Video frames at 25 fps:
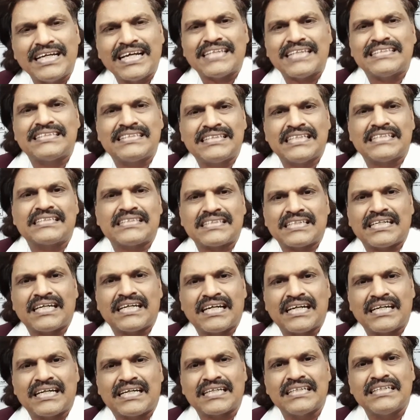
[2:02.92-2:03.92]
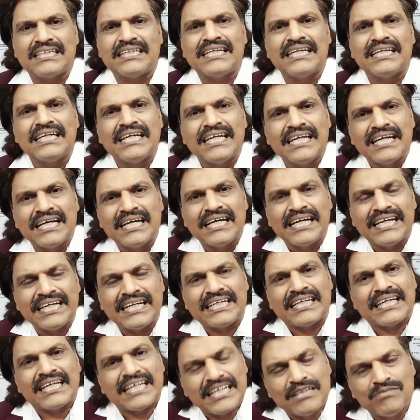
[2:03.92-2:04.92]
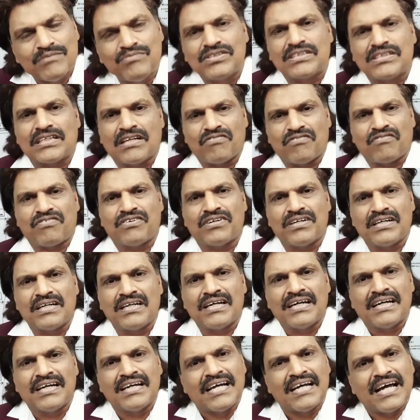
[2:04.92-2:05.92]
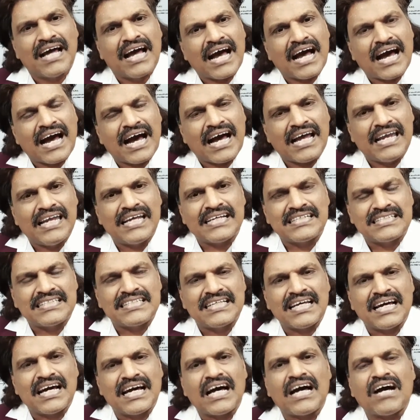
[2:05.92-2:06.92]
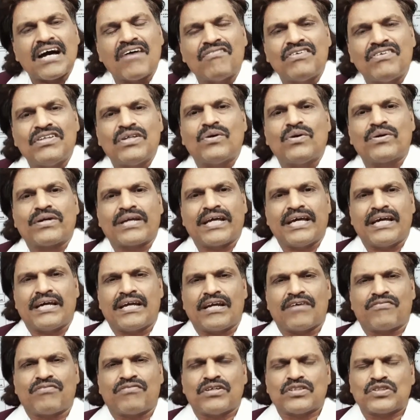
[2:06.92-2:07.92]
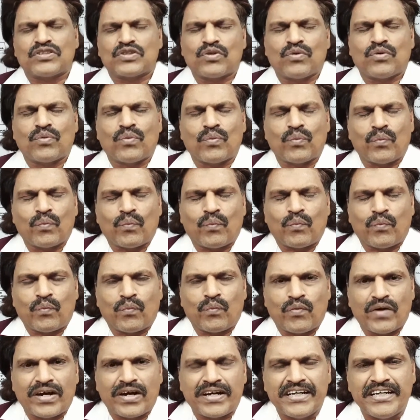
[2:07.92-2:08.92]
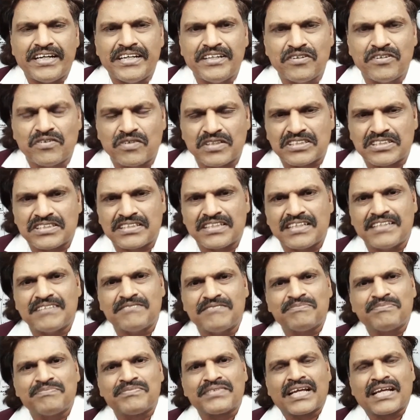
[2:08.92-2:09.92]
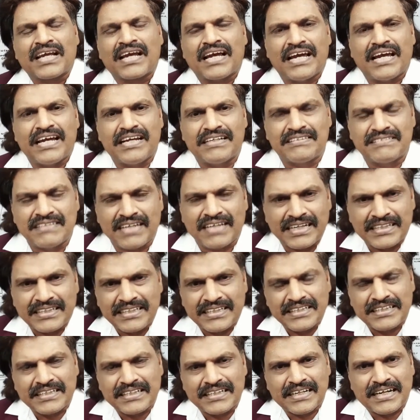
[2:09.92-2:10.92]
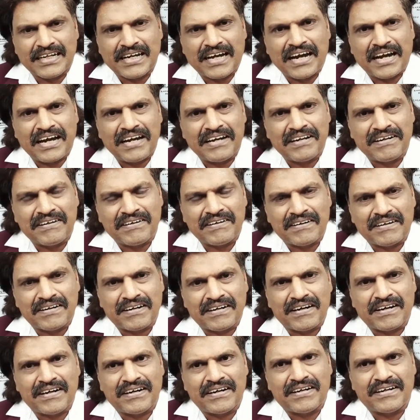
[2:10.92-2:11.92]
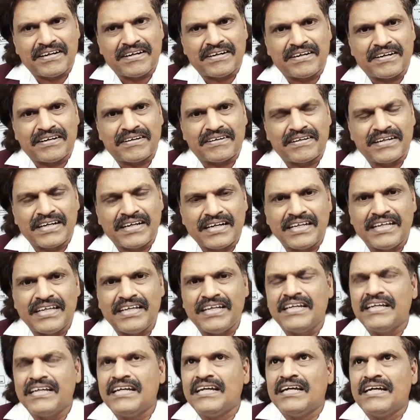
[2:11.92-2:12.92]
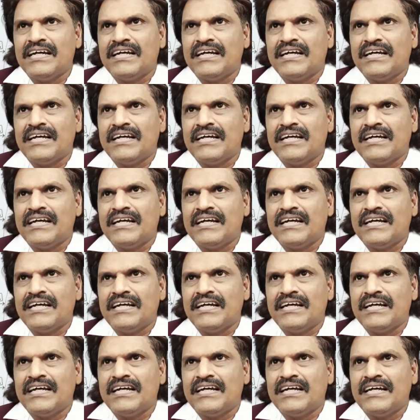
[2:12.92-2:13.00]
has just written it himself. Alexia without agraphia. So very interesting, exciting, and really